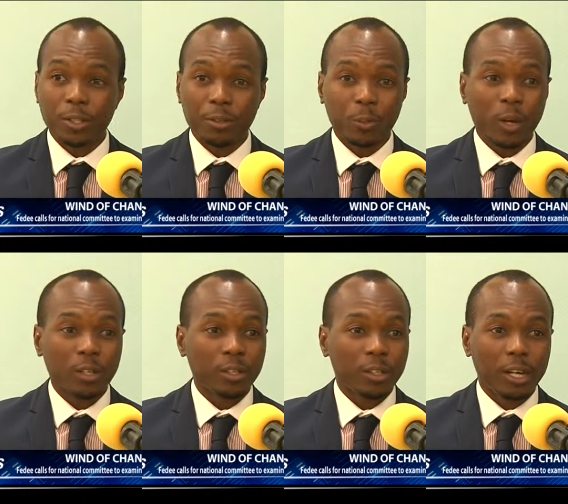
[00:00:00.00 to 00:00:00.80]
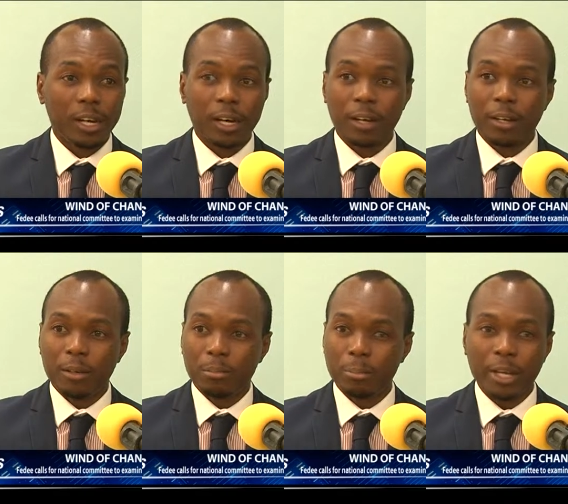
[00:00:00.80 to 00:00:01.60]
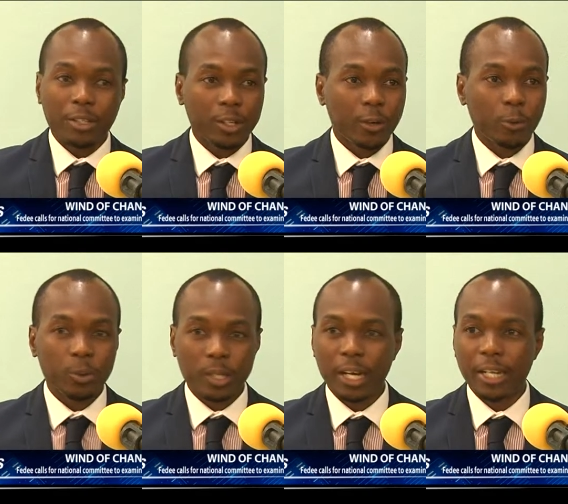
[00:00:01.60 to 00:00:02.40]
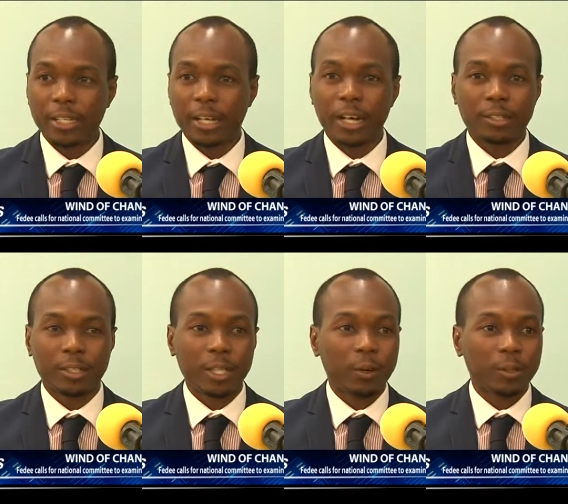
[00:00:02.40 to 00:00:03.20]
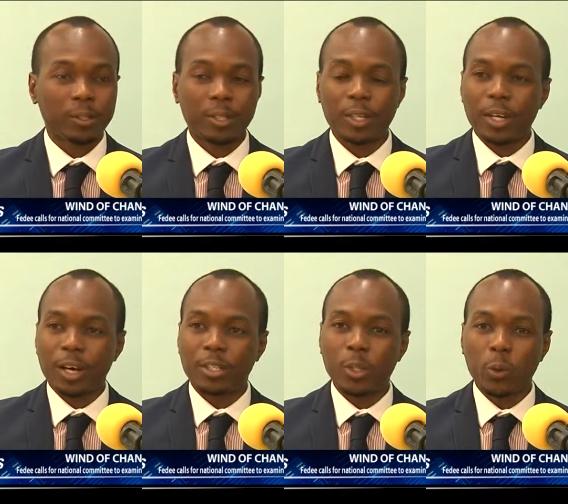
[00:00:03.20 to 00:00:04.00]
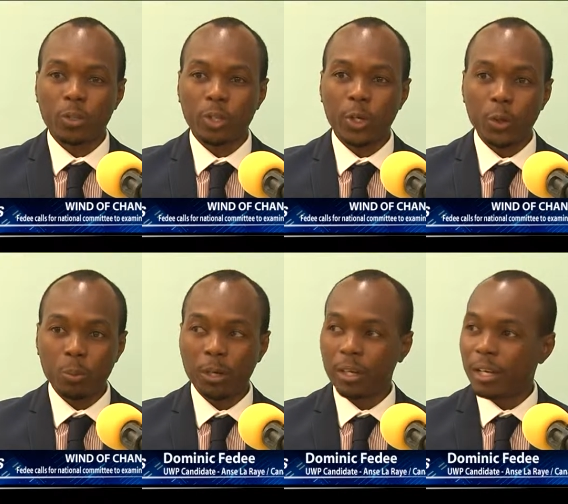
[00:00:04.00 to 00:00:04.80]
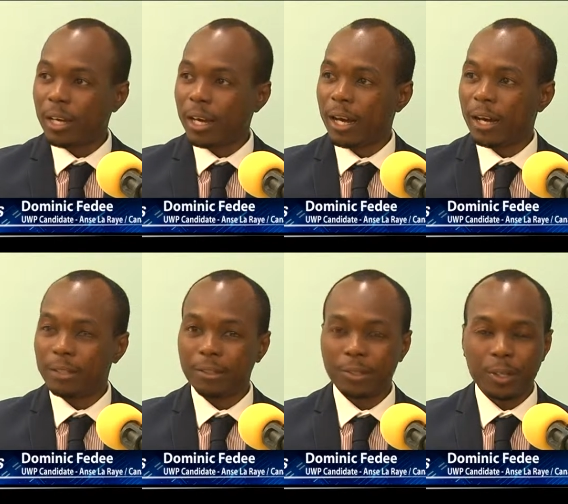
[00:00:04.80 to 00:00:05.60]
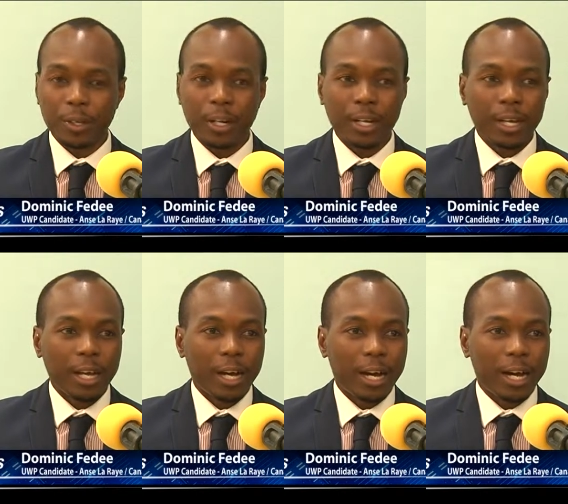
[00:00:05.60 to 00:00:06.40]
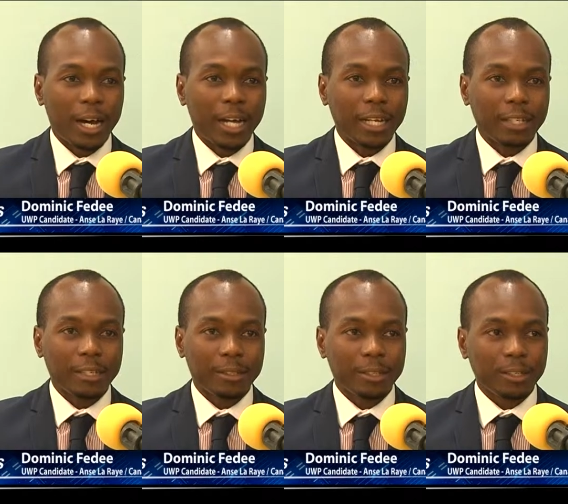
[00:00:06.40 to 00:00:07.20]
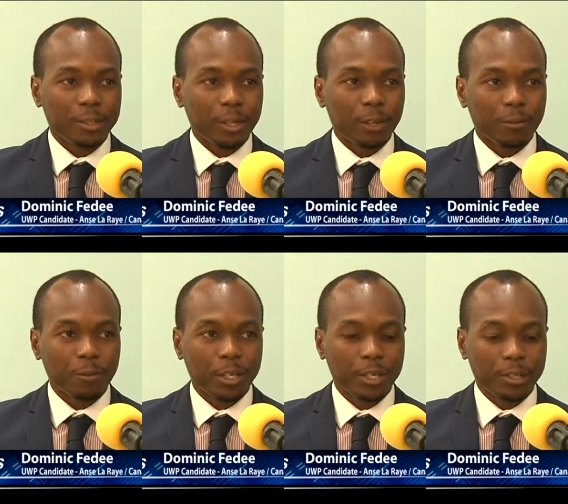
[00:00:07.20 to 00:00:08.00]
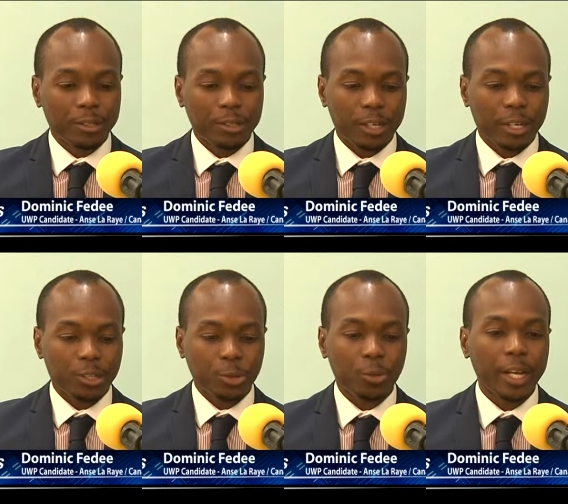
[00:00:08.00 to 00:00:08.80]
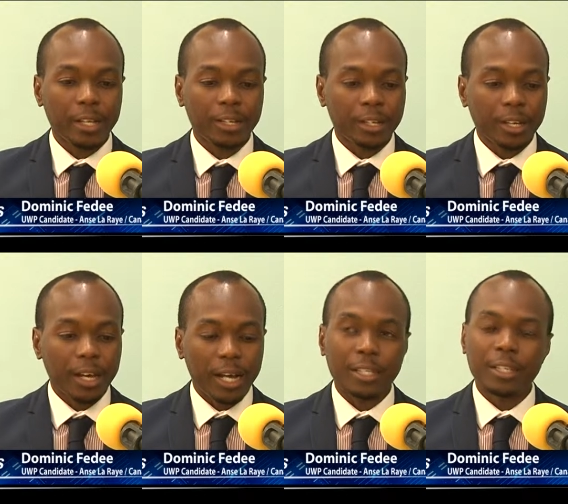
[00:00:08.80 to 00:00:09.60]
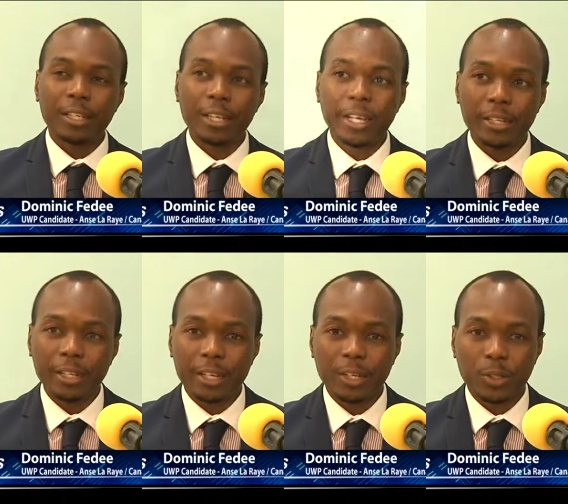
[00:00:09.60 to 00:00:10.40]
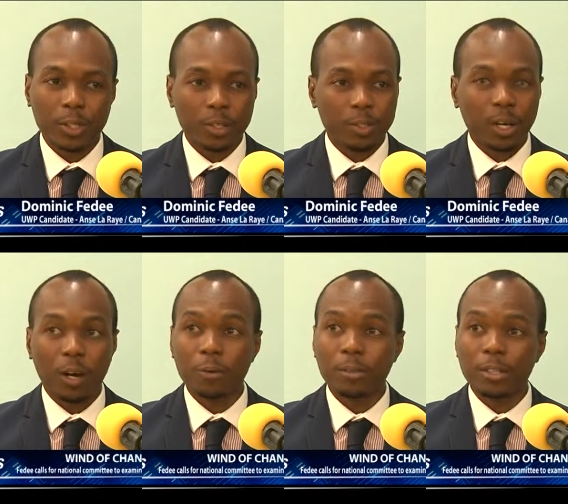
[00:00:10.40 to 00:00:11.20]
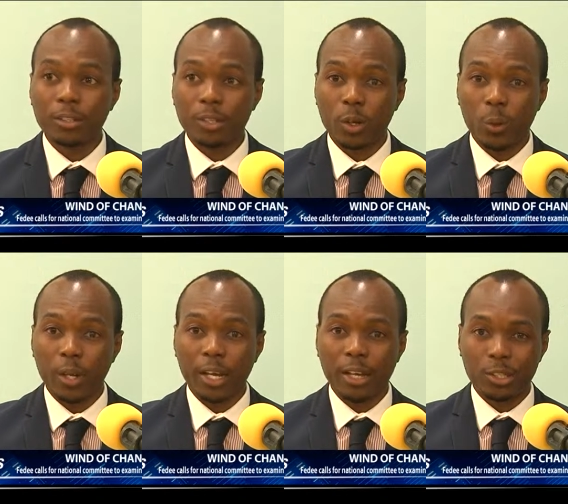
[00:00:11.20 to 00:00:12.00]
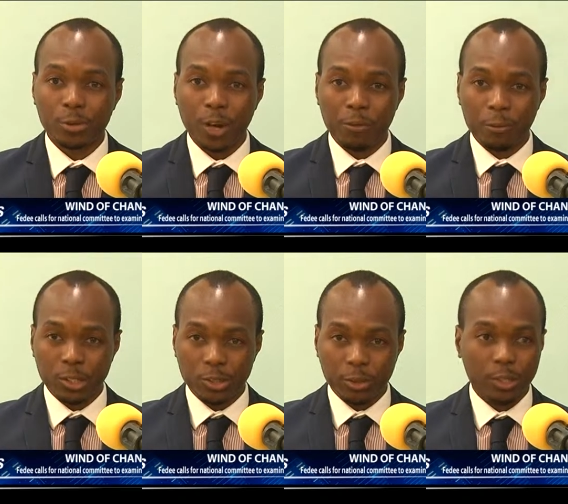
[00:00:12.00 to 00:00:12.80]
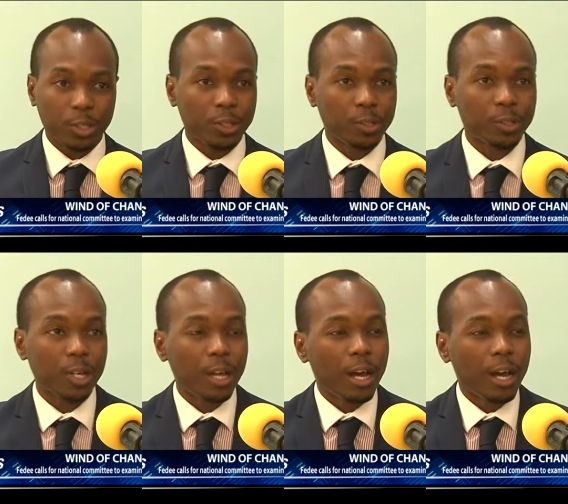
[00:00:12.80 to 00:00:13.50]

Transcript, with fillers: There's one uh, major cruise line that has announced a tour to Cuba uh, this year. Uh, and, this in itself is a trend and an ind indication as to how things are going as travel restrictions